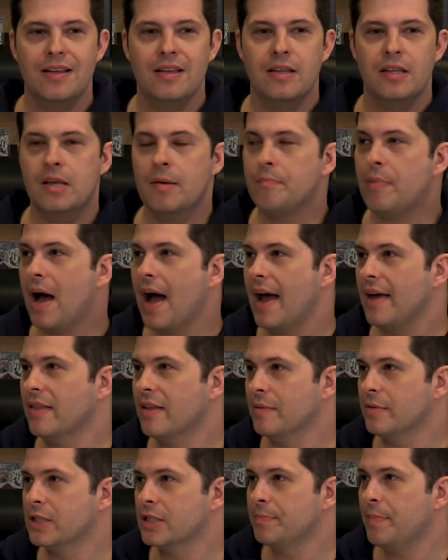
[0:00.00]
you buy
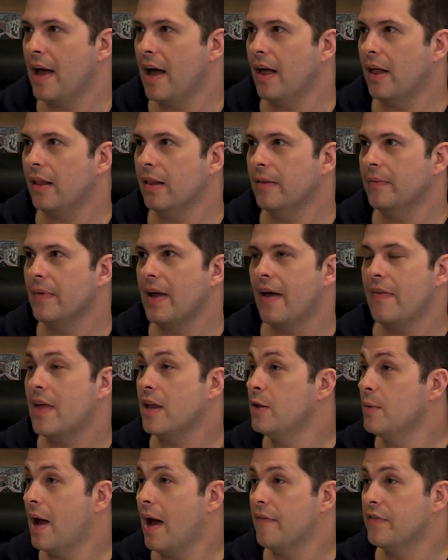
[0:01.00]
the spell, and
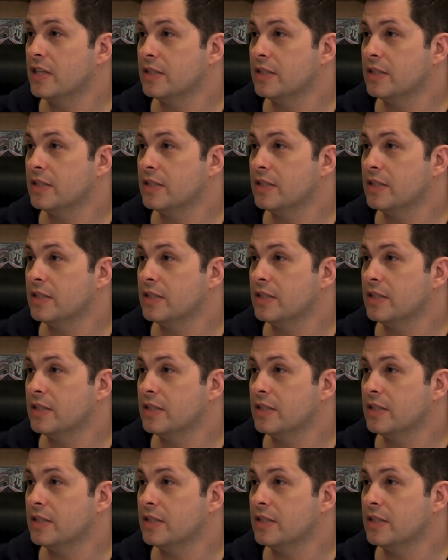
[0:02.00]
then you have